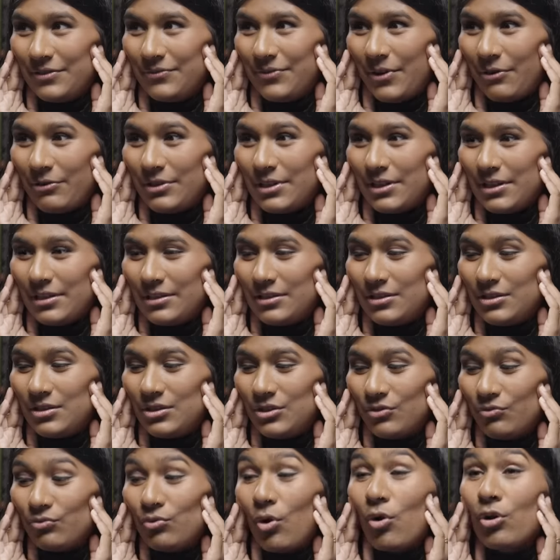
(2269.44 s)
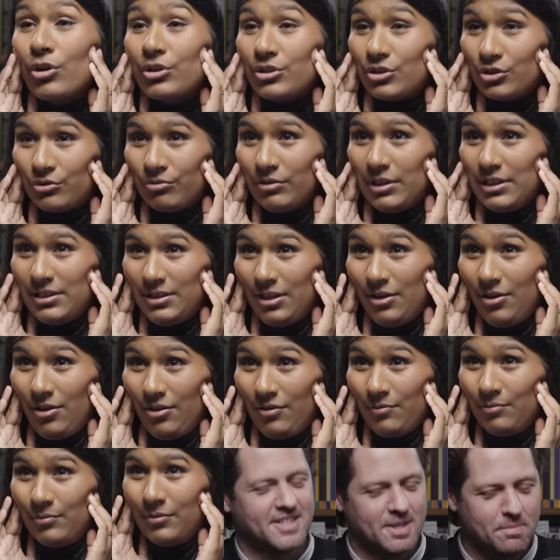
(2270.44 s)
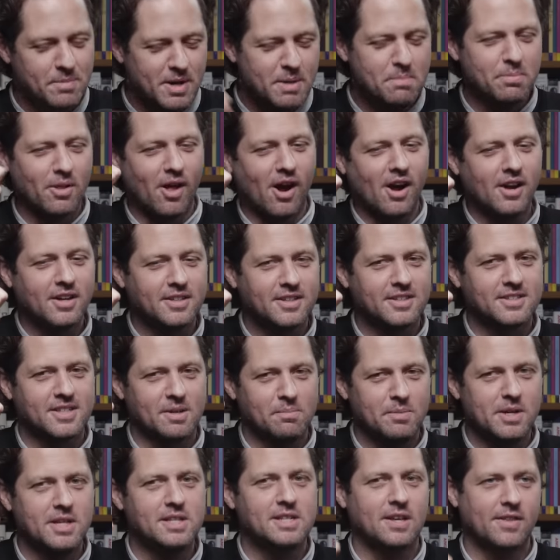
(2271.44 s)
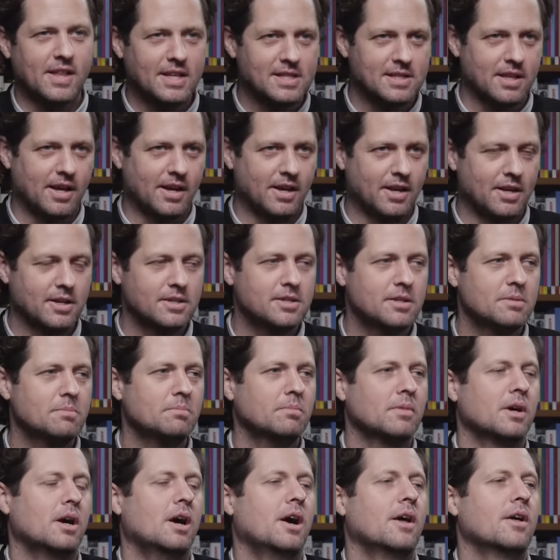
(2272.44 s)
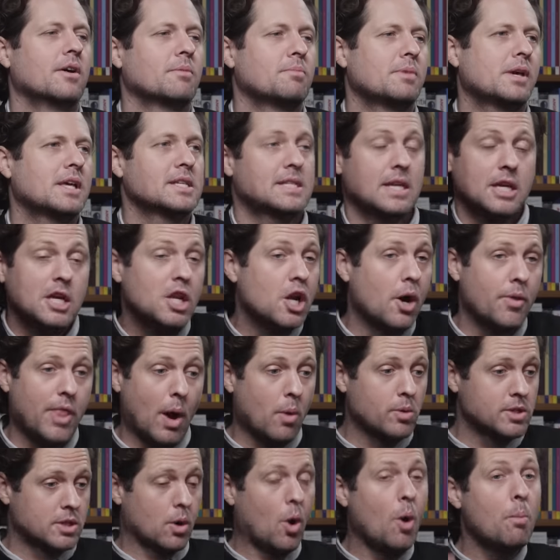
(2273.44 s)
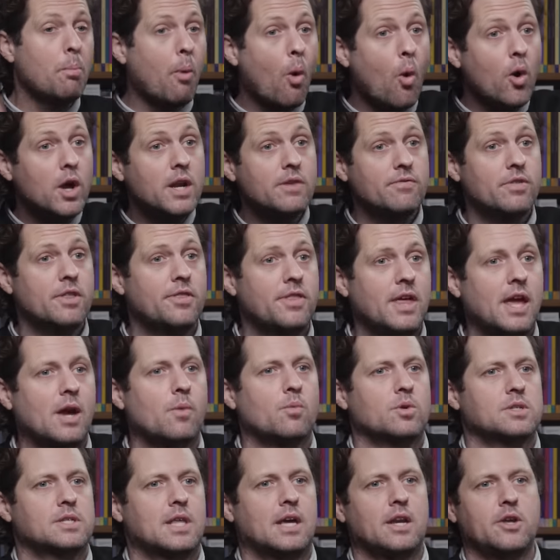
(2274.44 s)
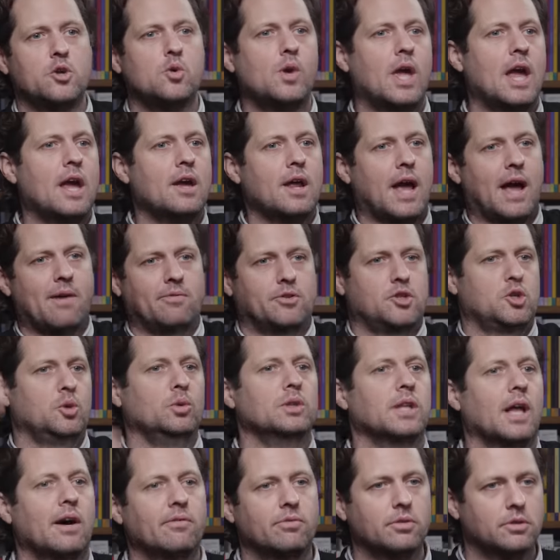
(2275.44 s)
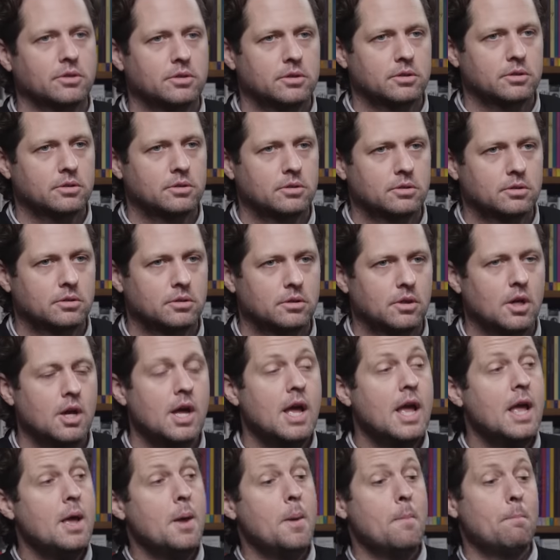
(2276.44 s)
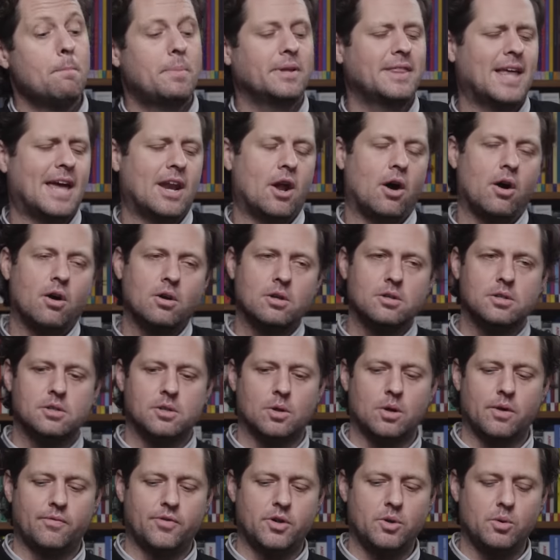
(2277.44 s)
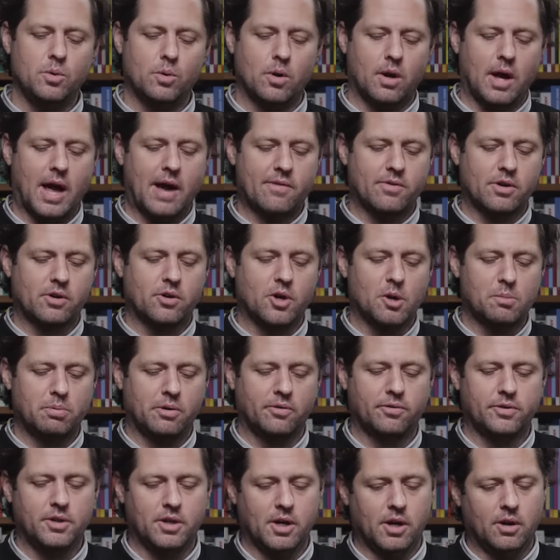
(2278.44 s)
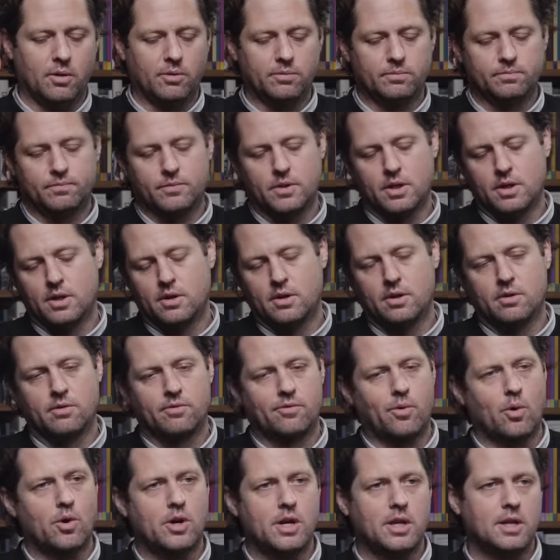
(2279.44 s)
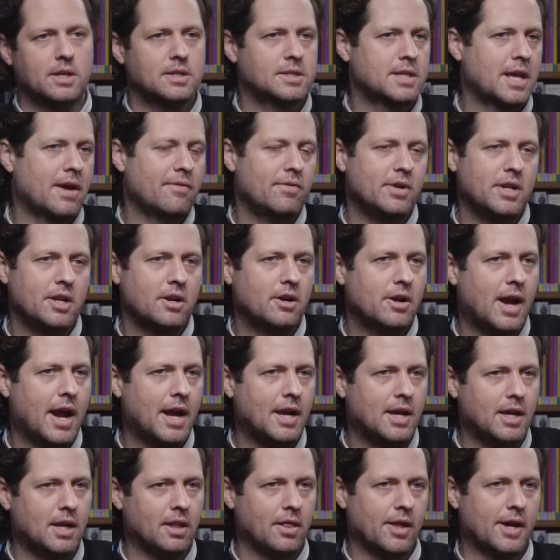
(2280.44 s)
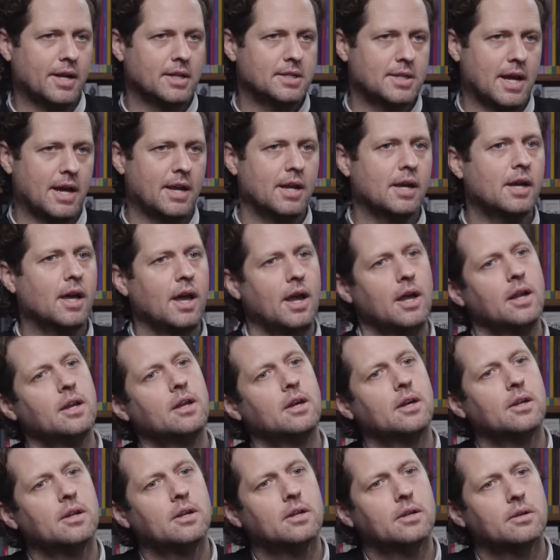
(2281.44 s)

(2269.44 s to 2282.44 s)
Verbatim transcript: very derogatory term. Yeah, somebody blocked. Somebody said that's Leninism uh, because, you know, that was the whole point of the thing, was that you can't have two levels. But then also if you have a group of, you know, forty to seventy or eighty like dedicated